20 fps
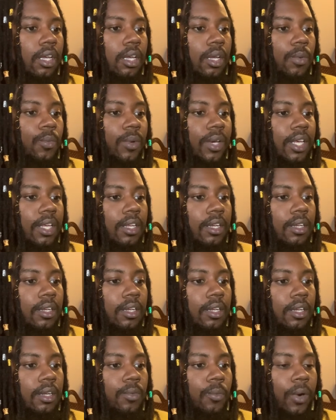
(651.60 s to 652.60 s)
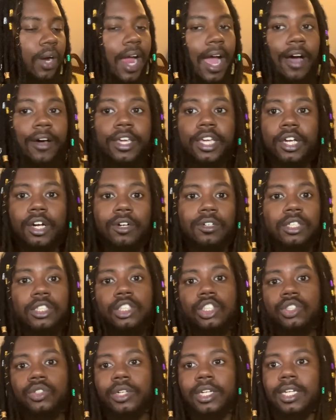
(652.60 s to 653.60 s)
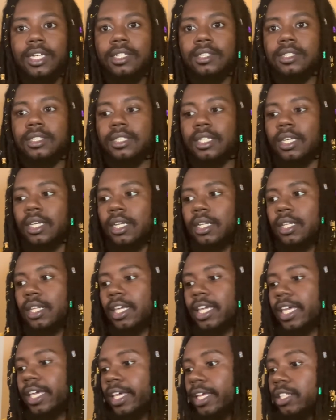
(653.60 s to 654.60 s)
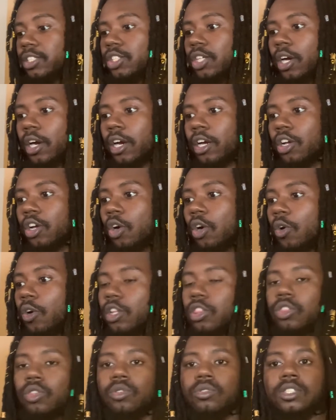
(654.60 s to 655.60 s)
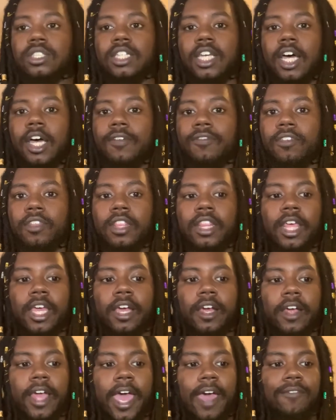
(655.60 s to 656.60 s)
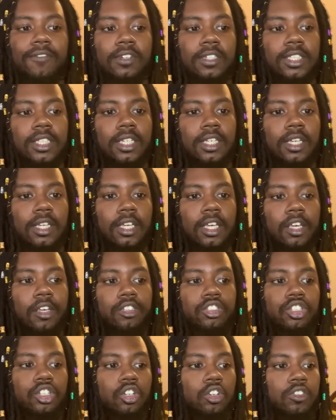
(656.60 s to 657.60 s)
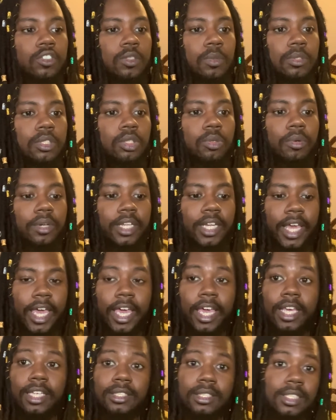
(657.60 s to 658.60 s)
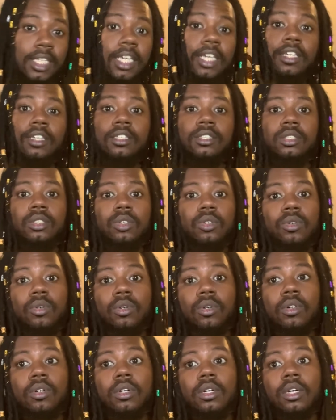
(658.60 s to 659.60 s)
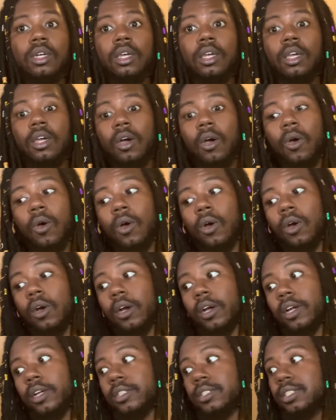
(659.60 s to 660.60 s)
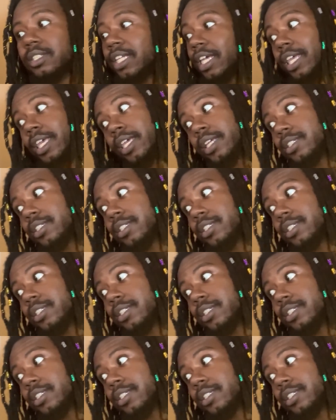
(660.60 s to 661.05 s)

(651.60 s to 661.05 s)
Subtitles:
when we're out here on these streets and the kids are going through stuff and they're having to choose between, hey, sticking to school or sticking